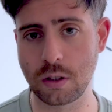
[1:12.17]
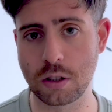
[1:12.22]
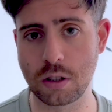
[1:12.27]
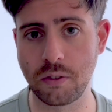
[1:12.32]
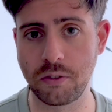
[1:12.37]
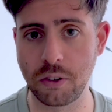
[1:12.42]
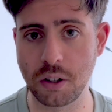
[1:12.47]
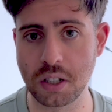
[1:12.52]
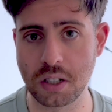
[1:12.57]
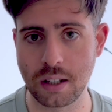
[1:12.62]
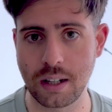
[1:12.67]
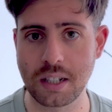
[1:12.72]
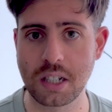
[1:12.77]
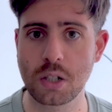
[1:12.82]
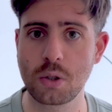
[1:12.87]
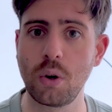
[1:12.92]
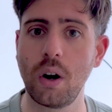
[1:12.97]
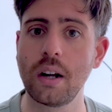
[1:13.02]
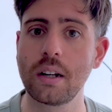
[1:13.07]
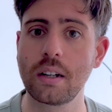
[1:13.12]
So, first, let's
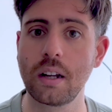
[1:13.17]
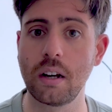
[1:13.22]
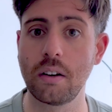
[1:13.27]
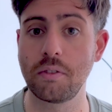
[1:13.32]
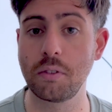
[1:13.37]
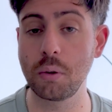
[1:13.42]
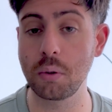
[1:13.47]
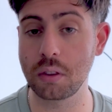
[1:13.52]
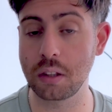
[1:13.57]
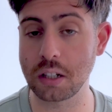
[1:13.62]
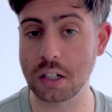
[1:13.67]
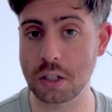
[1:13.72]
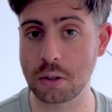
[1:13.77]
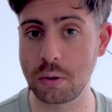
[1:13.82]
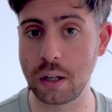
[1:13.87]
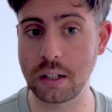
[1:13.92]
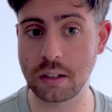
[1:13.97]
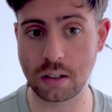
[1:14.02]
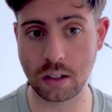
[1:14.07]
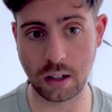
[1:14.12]
try and get a few things
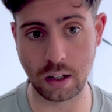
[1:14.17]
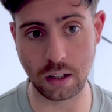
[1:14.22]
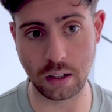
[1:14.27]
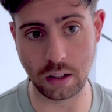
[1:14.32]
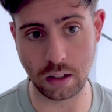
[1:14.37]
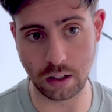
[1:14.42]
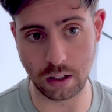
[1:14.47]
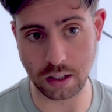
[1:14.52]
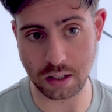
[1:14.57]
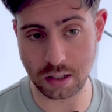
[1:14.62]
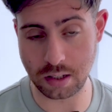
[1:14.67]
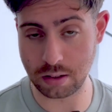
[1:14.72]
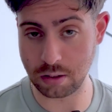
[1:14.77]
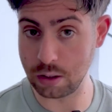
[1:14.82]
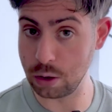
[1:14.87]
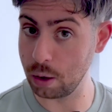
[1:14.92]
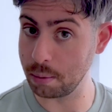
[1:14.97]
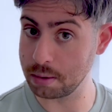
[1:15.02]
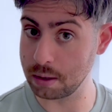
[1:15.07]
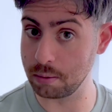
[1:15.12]
straight and let's
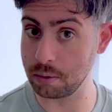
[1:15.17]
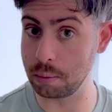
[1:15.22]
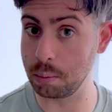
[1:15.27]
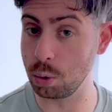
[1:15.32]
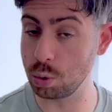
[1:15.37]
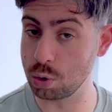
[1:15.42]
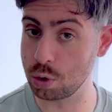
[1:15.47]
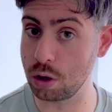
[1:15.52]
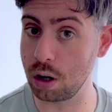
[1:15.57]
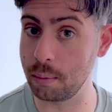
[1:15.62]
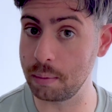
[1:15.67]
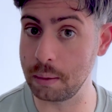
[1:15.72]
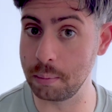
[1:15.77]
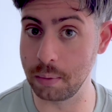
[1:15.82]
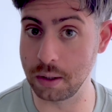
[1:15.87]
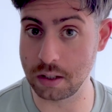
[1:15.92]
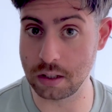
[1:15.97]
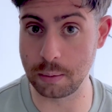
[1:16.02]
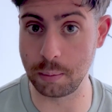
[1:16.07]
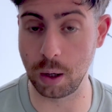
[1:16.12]
clear up some of the most common
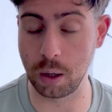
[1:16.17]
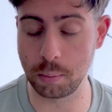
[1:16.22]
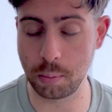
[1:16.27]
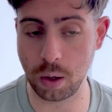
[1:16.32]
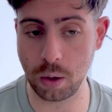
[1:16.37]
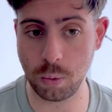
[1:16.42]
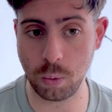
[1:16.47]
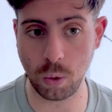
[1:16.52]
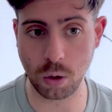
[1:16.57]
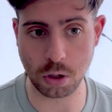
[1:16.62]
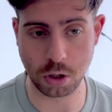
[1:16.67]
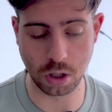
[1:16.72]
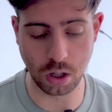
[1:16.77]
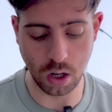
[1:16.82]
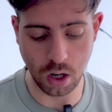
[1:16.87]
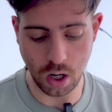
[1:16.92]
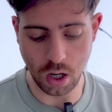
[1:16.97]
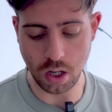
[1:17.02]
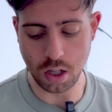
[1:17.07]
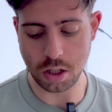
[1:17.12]
myths about mouthwash.
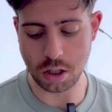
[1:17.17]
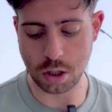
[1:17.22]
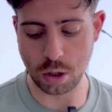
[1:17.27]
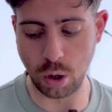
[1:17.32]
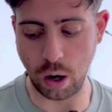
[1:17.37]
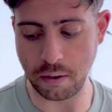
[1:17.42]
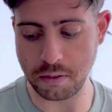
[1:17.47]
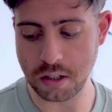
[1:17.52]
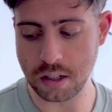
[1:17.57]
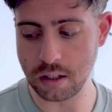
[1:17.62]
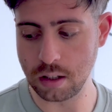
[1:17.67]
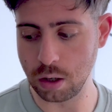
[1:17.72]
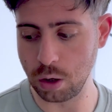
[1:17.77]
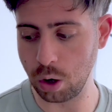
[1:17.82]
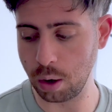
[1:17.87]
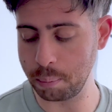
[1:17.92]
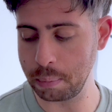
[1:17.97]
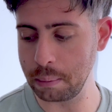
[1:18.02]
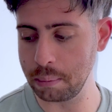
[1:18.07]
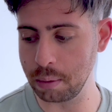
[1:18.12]
So, I've seen a
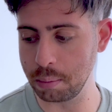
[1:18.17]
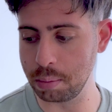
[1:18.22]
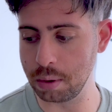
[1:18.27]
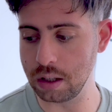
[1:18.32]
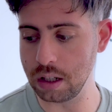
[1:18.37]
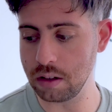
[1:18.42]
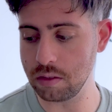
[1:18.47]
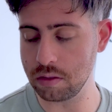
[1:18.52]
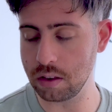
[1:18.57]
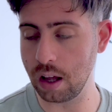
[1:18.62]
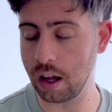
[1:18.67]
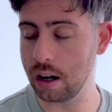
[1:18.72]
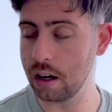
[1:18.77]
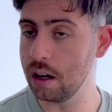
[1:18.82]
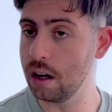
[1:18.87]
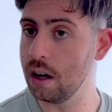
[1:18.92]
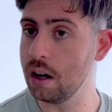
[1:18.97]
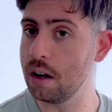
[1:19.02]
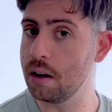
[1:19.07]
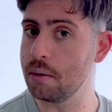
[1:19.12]
lot of people believe that
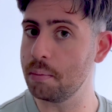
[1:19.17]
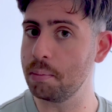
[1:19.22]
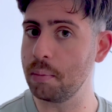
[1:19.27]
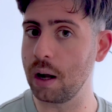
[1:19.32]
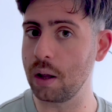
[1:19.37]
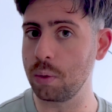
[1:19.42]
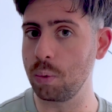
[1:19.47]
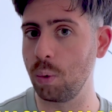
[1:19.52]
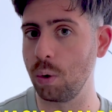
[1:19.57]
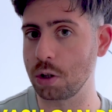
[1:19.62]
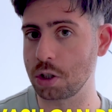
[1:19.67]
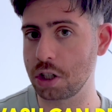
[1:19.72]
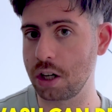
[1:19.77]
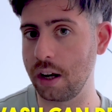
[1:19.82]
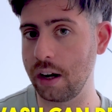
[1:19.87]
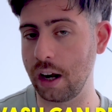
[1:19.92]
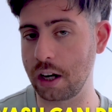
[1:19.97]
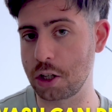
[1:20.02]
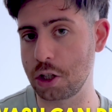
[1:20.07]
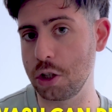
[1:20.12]
mouthwash can
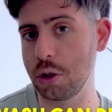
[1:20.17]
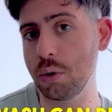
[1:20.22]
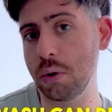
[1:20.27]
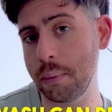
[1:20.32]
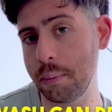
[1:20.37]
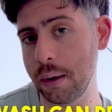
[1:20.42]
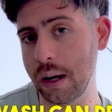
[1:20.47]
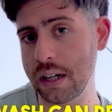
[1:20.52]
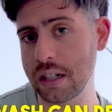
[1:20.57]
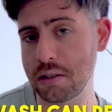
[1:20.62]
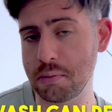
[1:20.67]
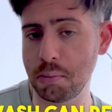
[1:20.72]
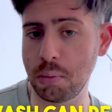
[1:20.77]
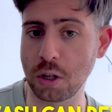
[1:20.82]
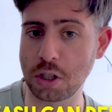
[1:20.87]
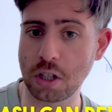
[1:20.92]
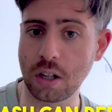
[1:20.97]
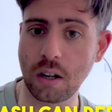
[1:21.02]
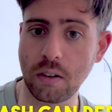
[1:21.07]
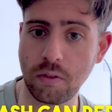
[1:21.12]
actually replace
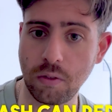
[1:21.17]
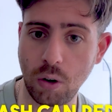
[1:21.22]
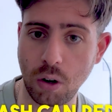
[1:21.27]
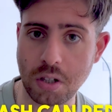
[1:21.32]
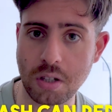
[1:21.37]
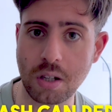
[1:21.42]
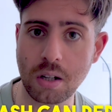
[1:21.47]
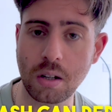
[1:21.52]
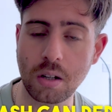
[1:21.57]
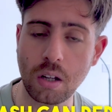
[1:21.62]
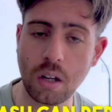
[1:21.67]
brushing and flossing.